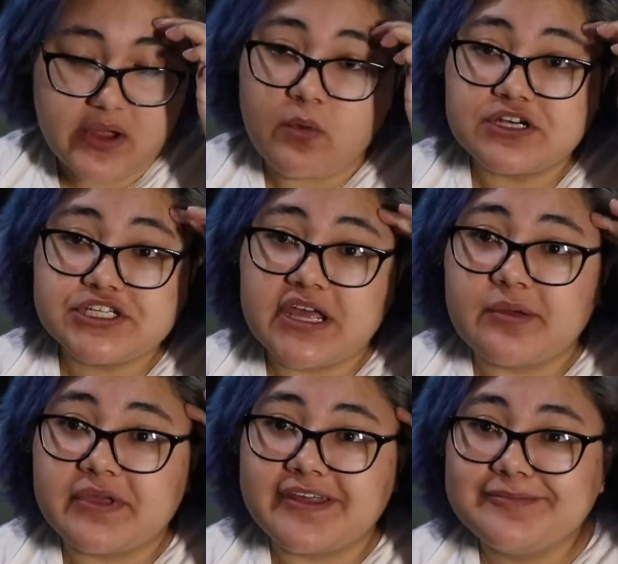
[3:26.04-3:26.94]
I watched
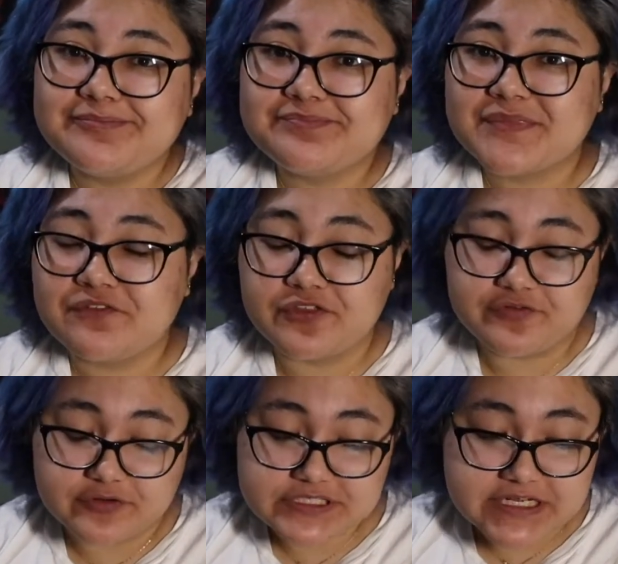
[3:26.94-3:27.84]
Ant-Man for the
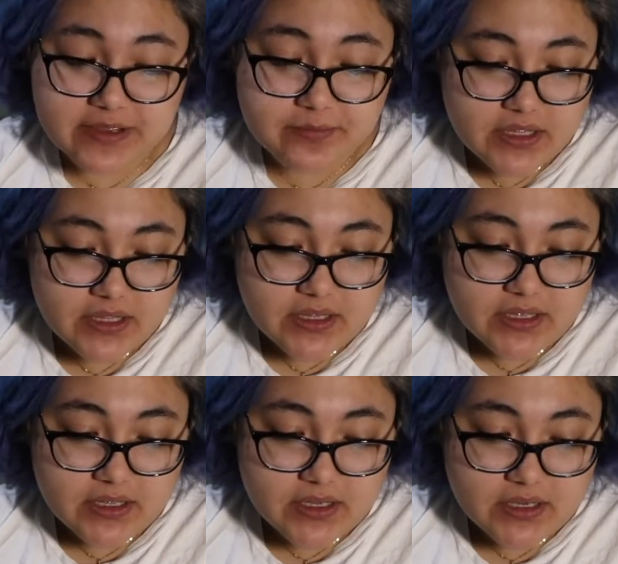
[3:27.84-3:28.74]
first time,
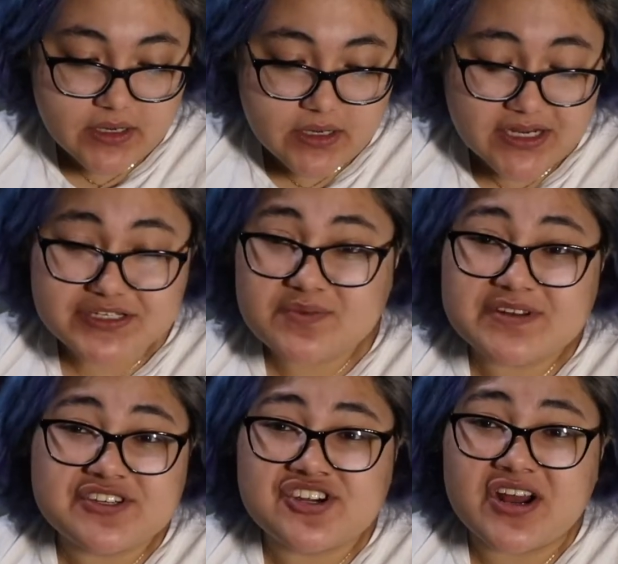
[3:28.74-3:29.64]
and I just
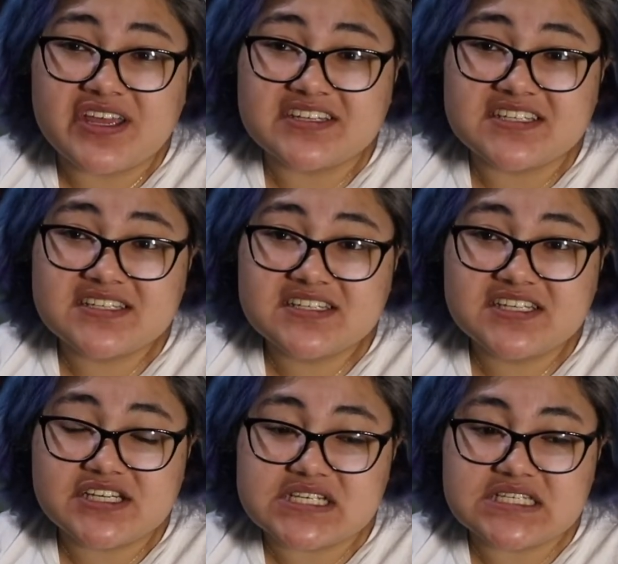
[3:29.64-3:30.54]
wanted to draw ants
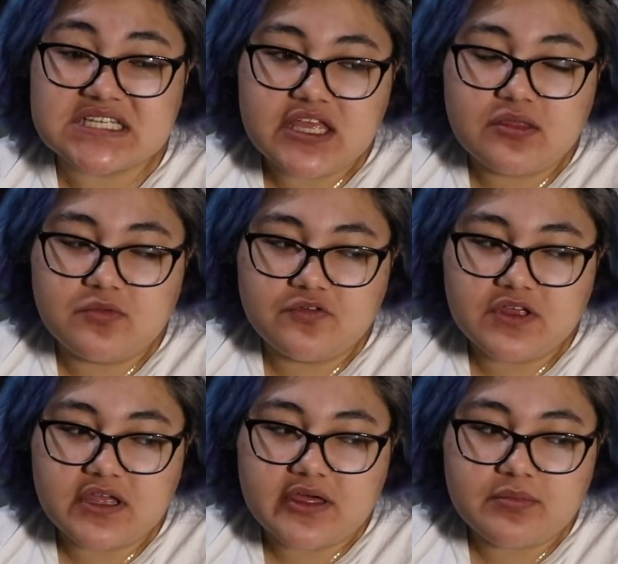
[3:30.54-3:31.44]
because in the
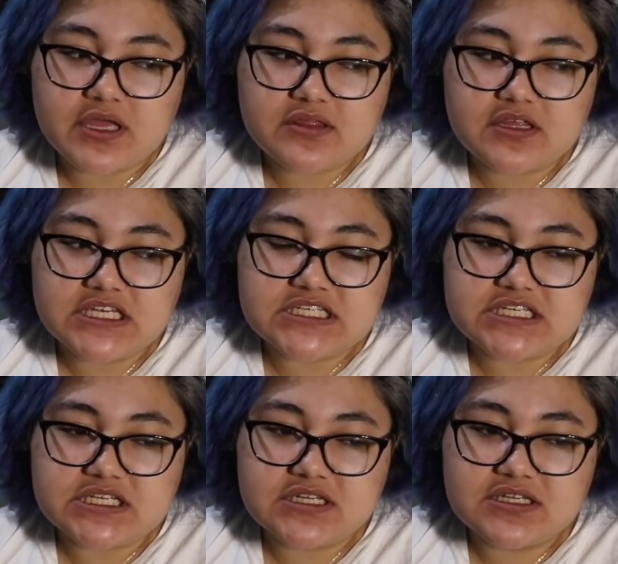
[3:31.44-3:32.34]
movie Ant-Man they
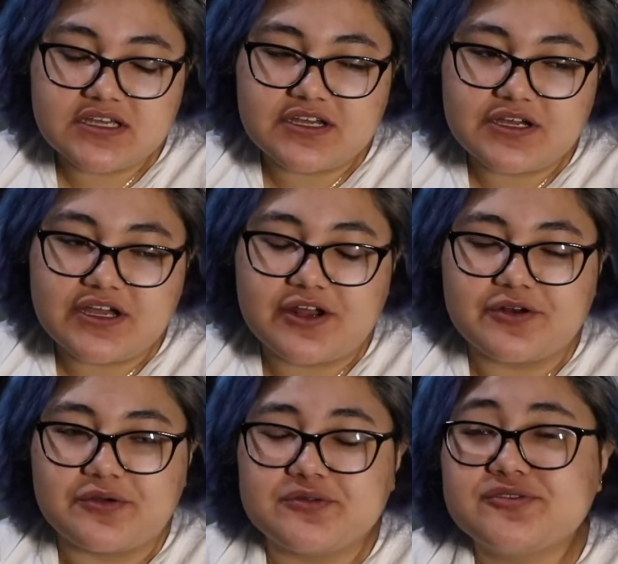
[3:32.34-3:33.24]
did, I don't
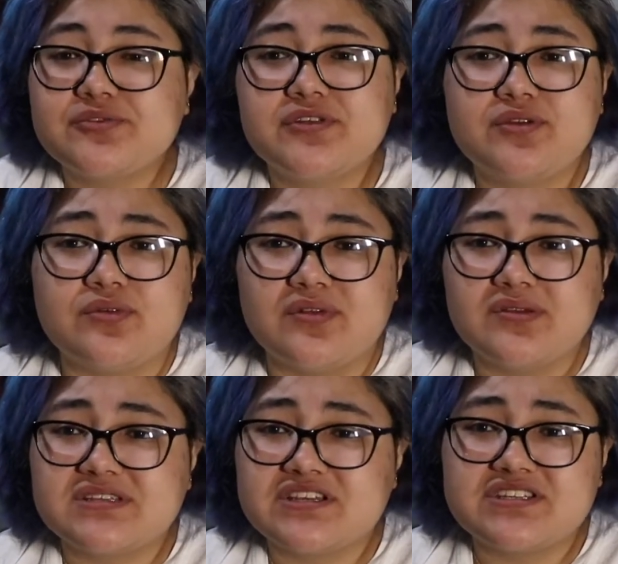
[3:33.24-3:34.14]
know, it was really cool. It
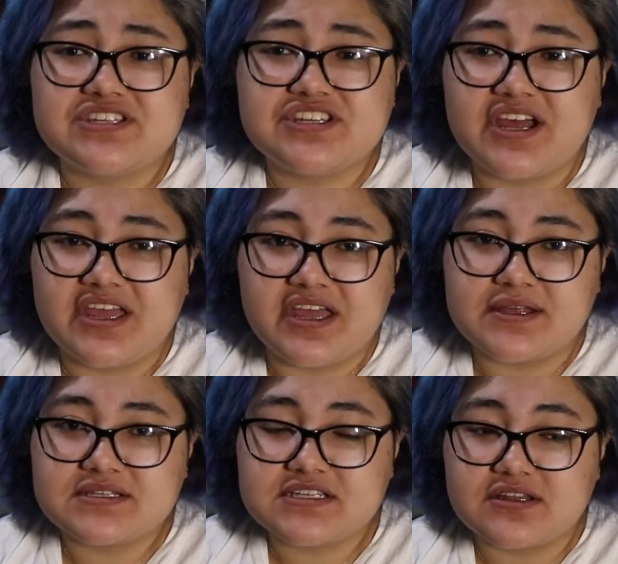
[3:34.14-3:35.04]
was like CGI
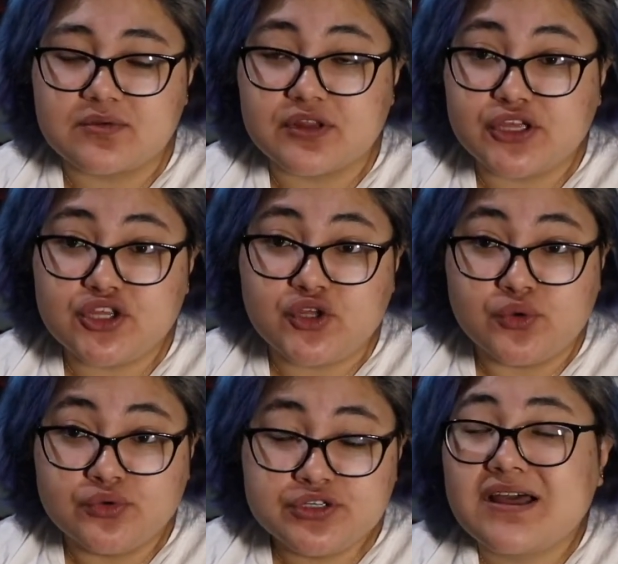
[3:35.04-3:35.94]
ants and they were like
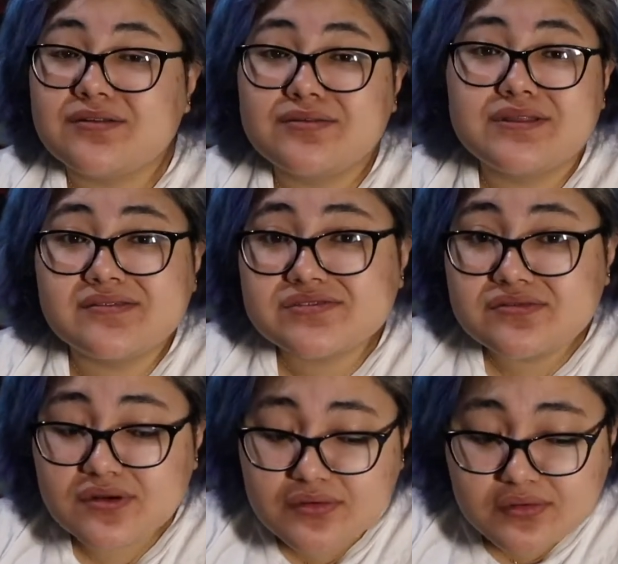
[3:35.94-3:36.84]
huge. I don't know, they were
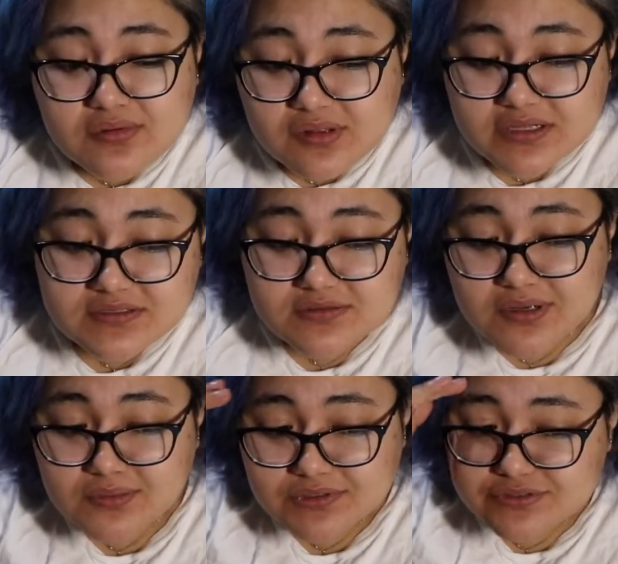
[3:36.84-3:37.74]
so cool, and so
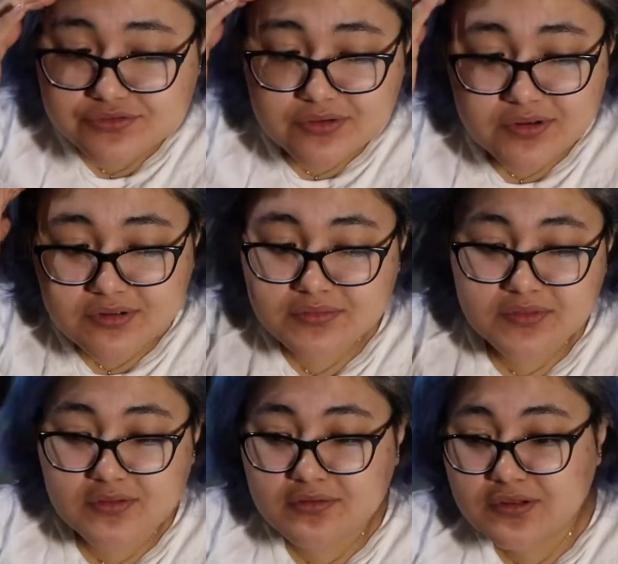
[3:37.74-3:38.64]
I wanted to draw
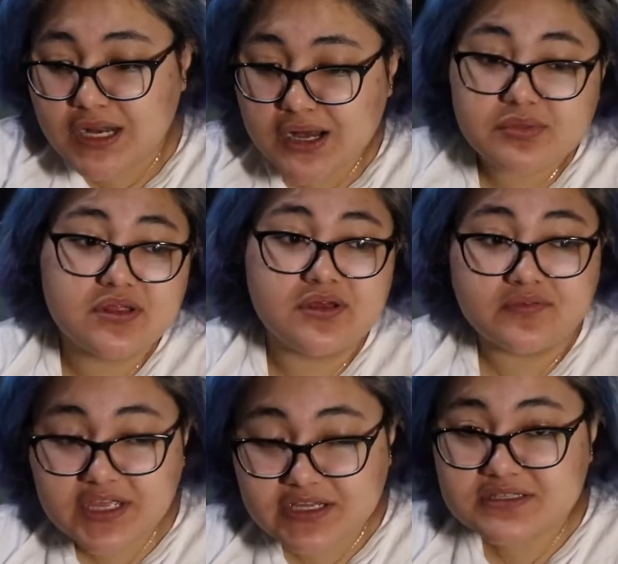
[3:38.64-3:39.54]
the anatomy of
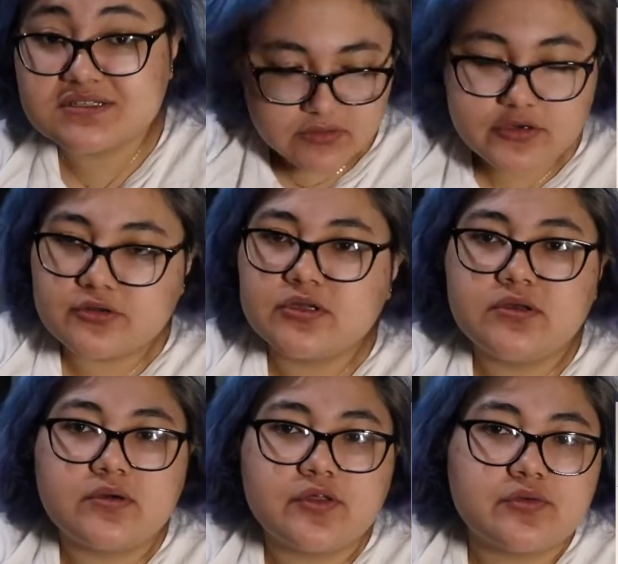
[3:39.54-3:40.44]
ants. Literally
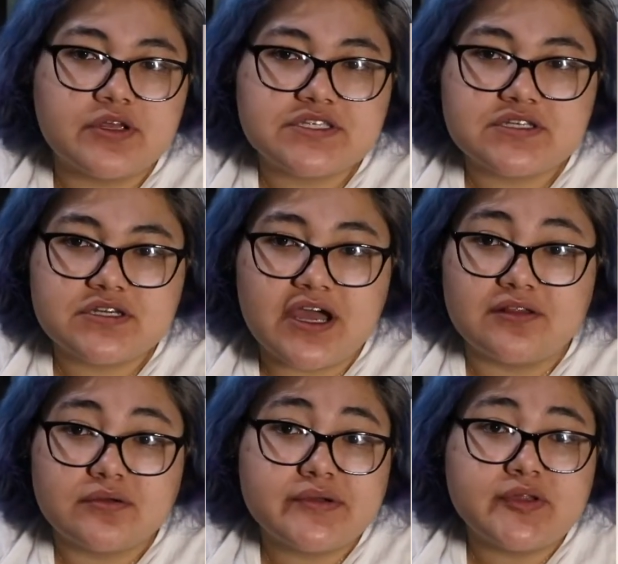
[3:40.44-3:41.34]
no other reason. I
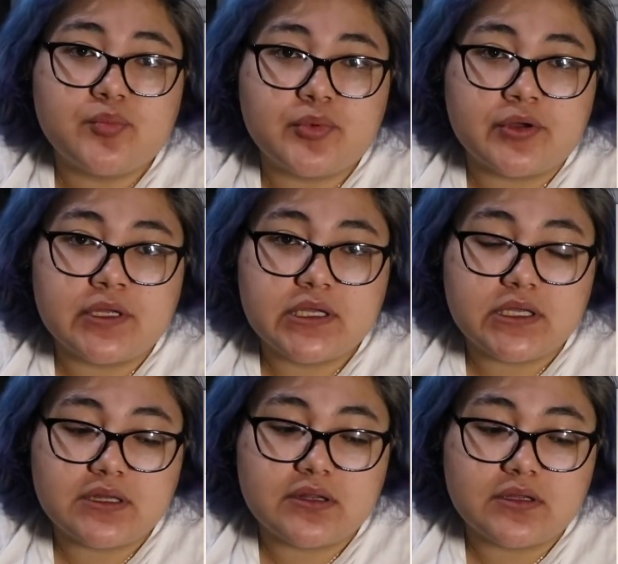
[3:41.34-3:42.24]
literally put
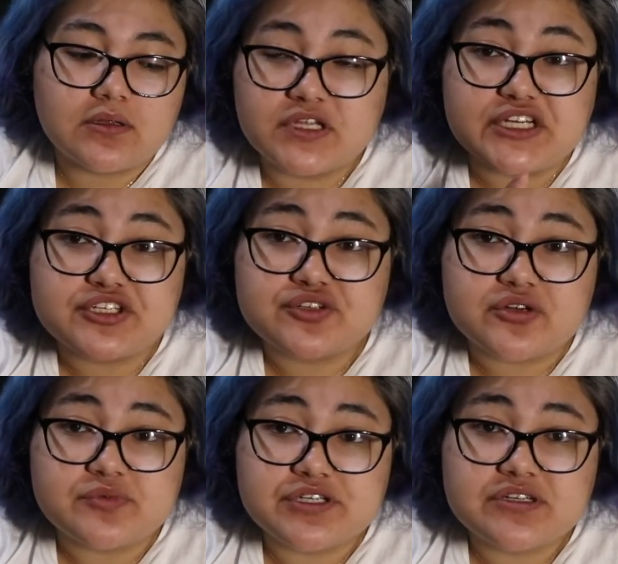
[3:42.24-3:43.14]
in the like
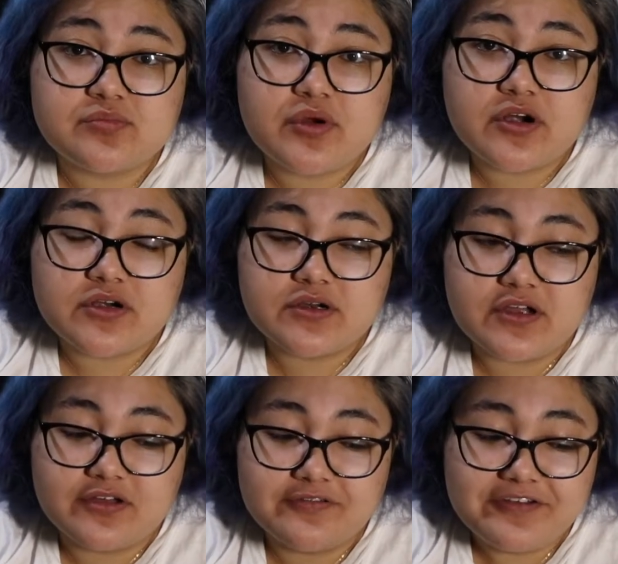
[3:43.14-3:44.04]
description part
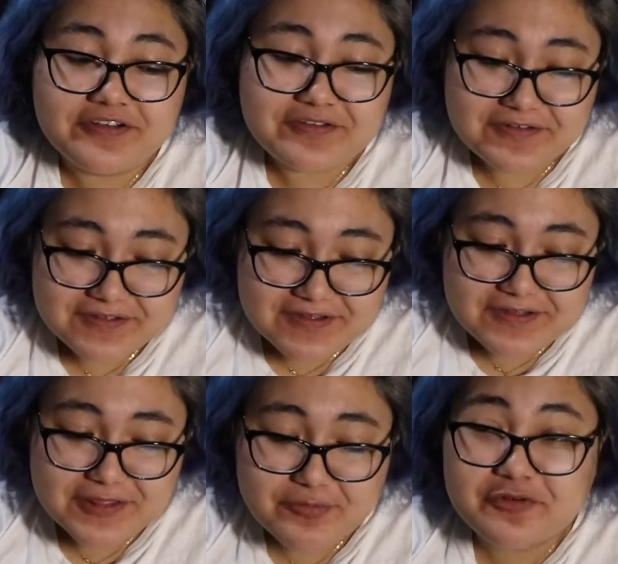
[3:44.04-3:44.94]
of
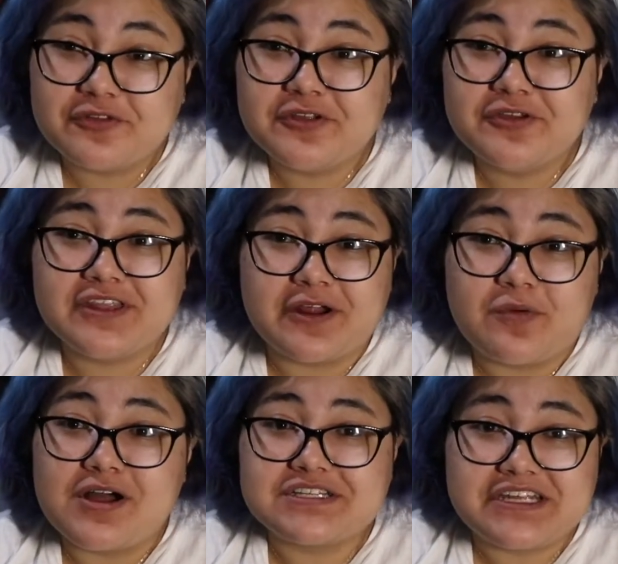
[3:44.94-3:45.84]
the portfolio that I
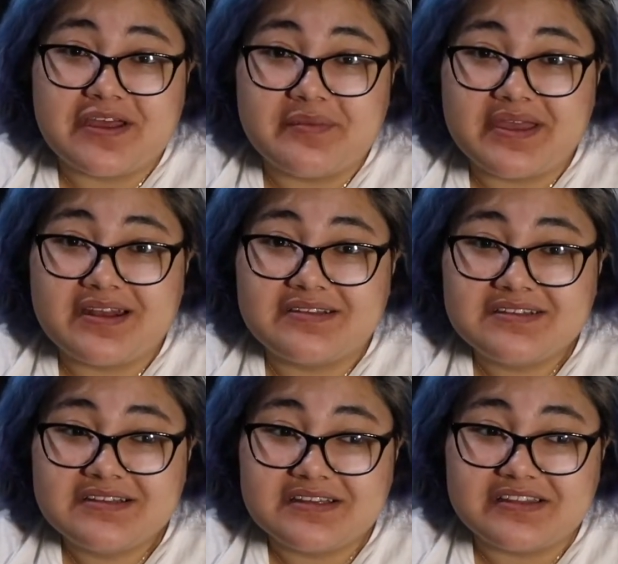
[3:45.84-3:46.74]
watched Ant-Man
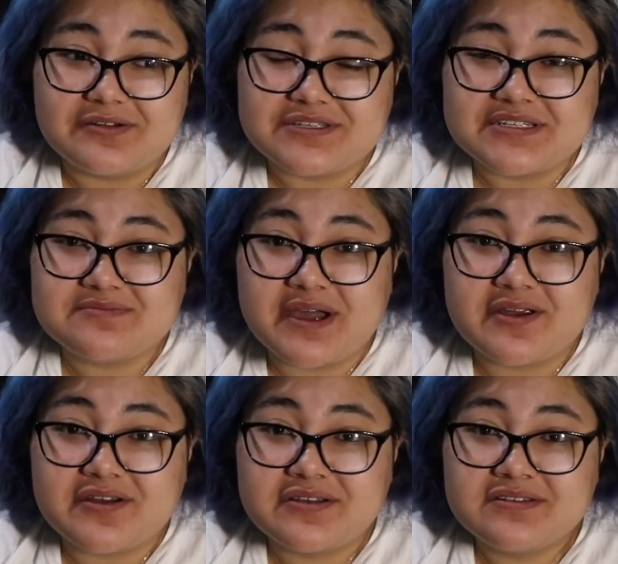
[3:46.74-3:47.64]
and that I was
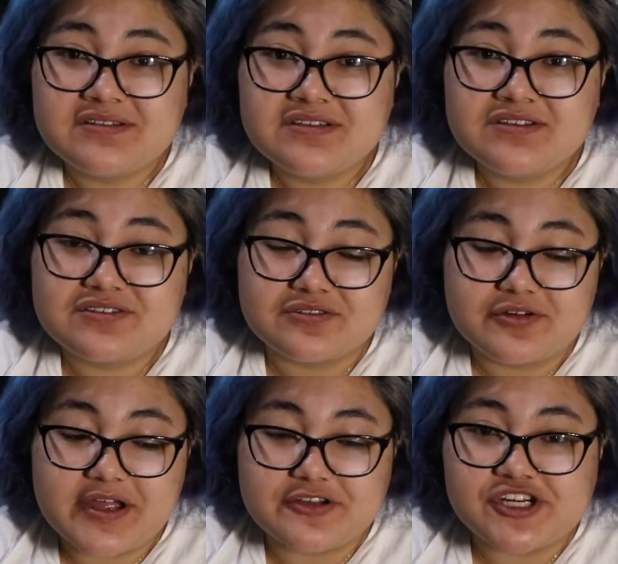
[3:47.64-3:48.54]
inspired to
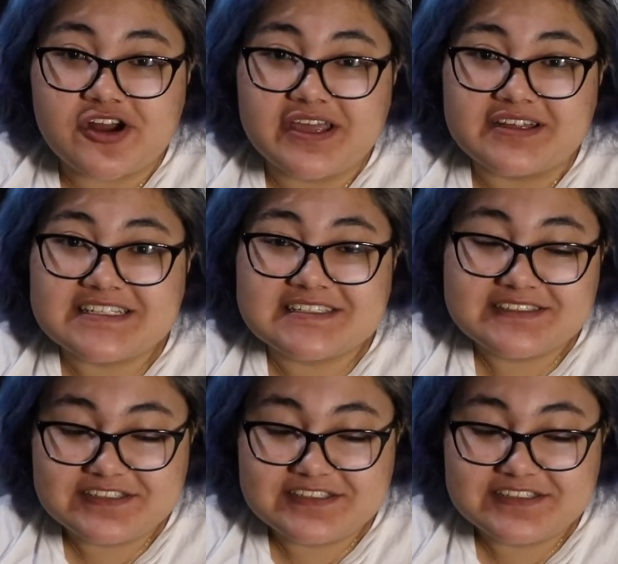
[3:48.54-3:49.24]
learn how to draw ants.